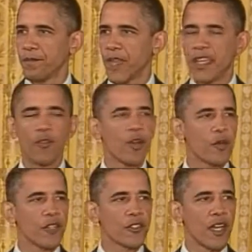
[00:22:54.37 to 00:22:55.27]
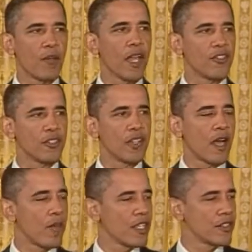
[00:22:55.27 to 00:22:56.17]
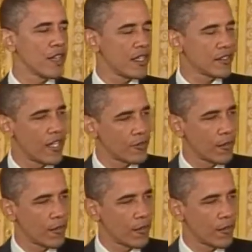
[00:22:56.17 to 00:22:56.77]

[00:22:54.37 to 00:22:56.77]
Thank you very much. God bless you. God bless the United States of